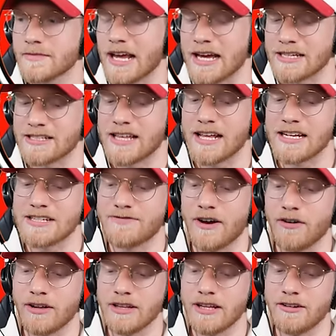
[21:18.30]
Yes, that is
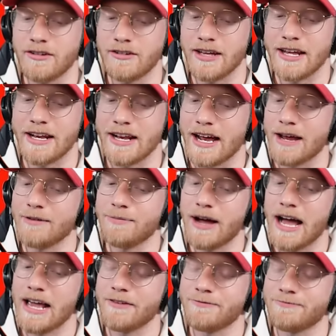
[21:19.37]
very little, and I,
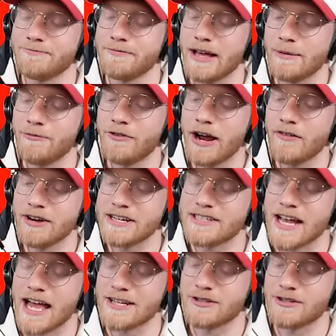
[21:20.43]
I am very sad